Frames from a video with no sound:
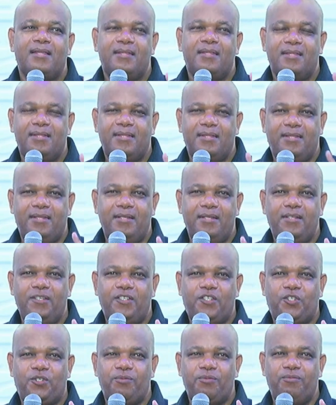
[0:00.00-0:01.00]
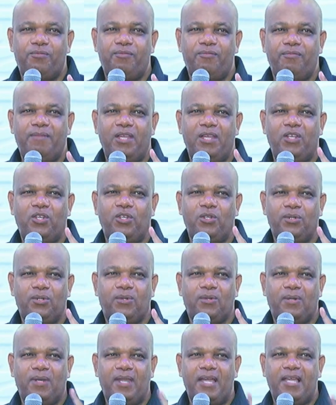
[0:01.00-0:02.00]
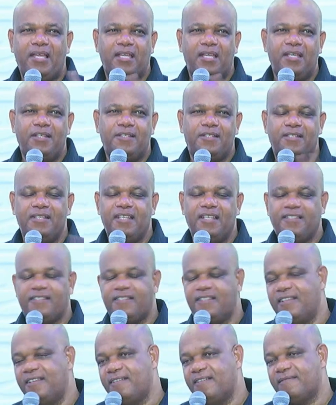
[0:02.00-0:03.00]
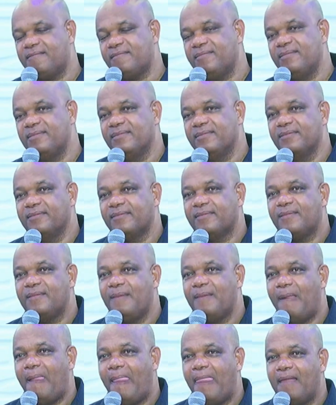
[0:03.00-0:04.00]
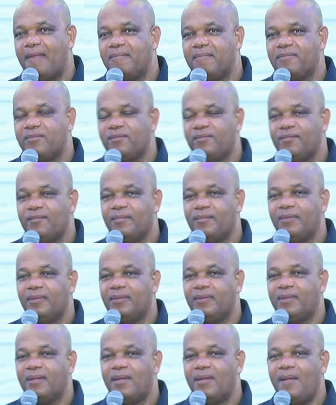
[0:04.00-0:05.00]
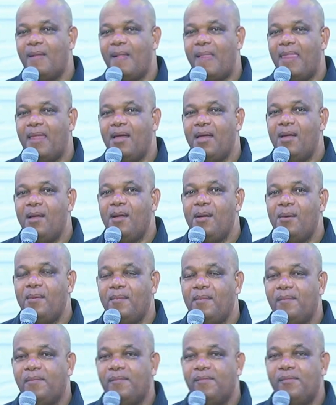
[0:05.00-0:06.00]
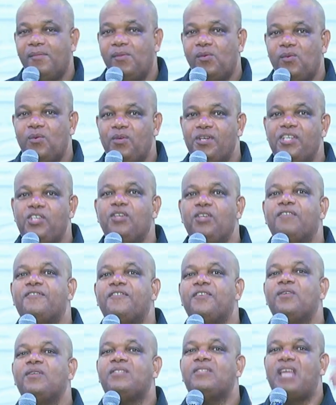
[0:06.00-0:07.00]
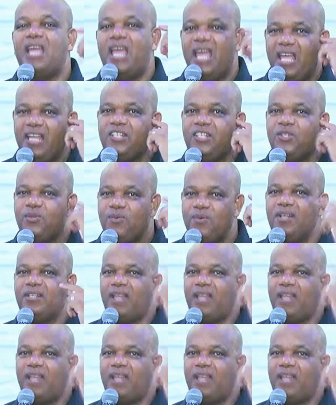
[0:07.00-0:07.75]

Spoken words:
This may look like it's nothing when you have not had what I